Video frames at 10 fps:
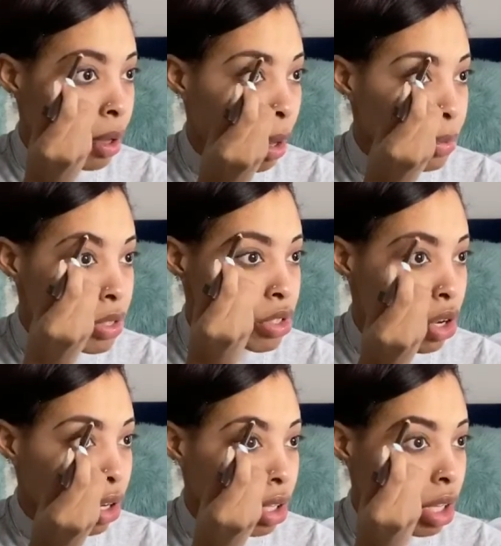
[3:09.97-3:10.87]
I'm just
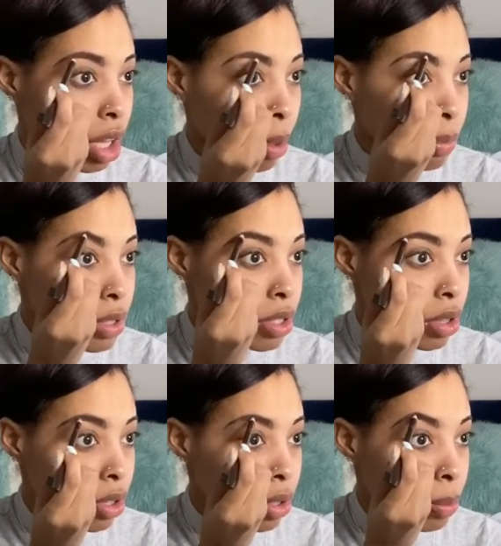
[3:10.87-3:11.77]
darkening up just a
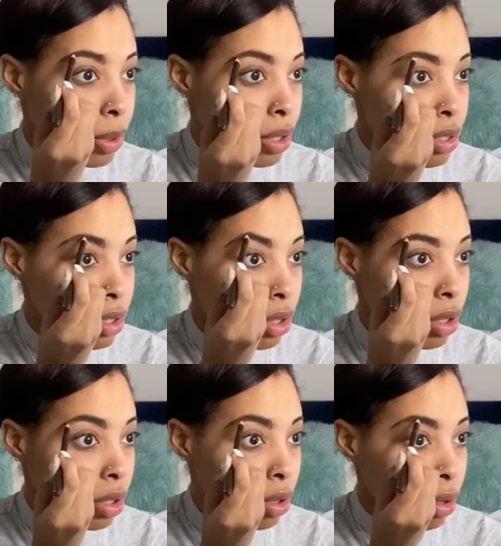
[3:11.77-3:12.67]
little bit, so
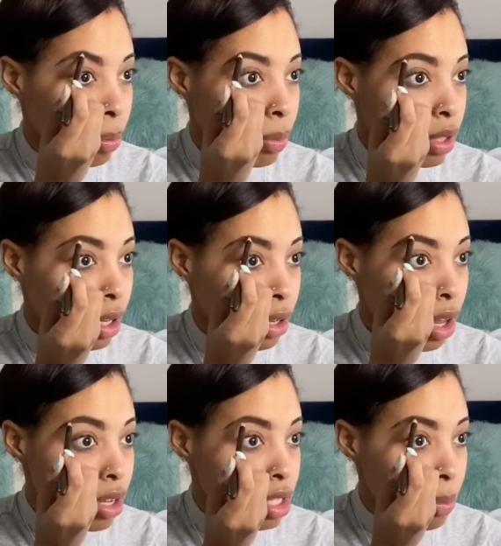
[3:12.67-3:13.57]
because I've
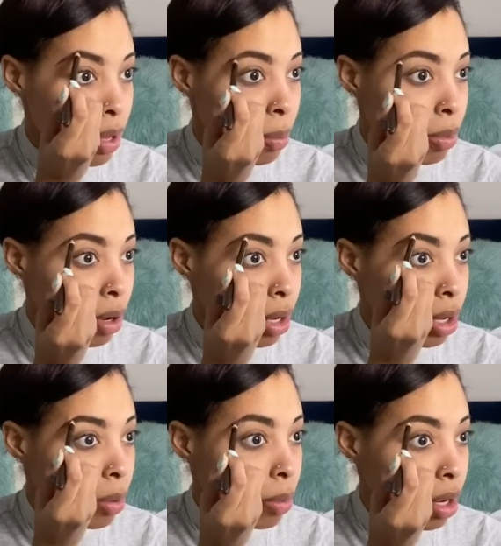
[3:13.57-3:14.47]
lost some of that
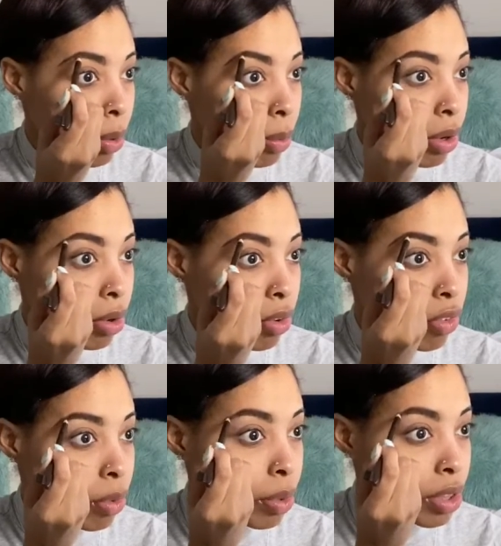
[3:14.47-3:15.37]
product when I went over
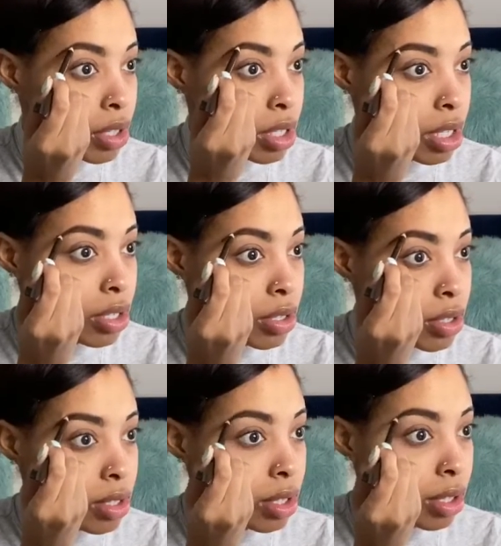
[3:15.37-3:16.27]
with the scissors.